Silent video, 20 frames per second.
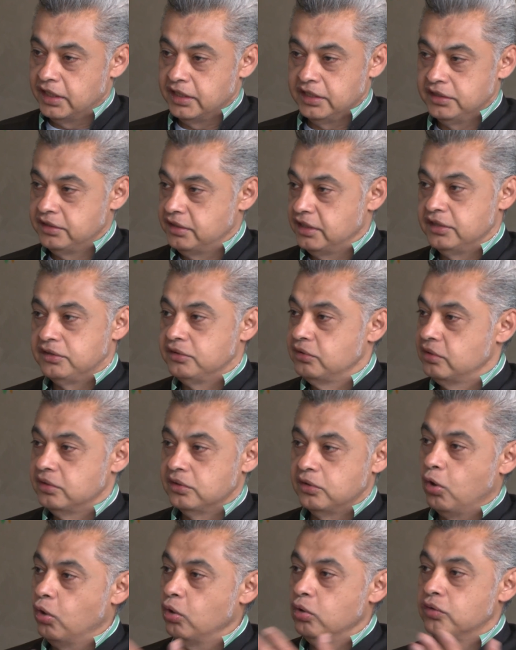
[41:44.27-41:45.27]
it's
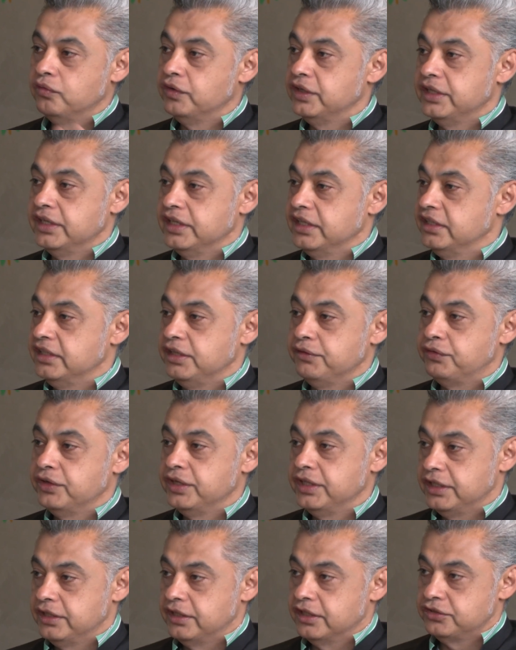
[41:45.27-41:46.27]
all over the
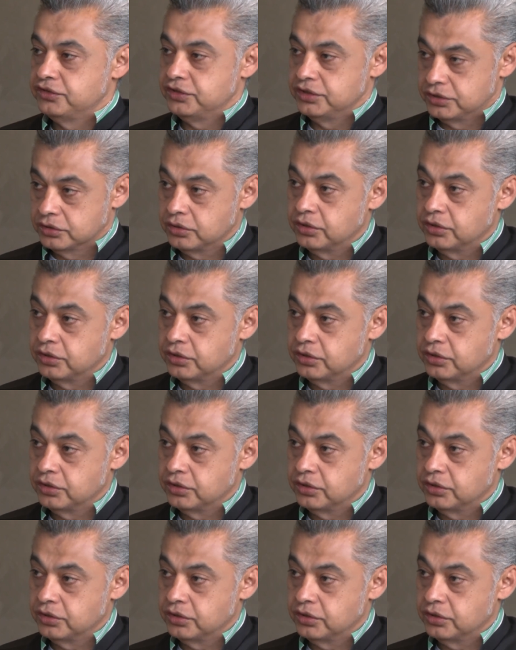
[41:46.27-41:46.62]
different industries.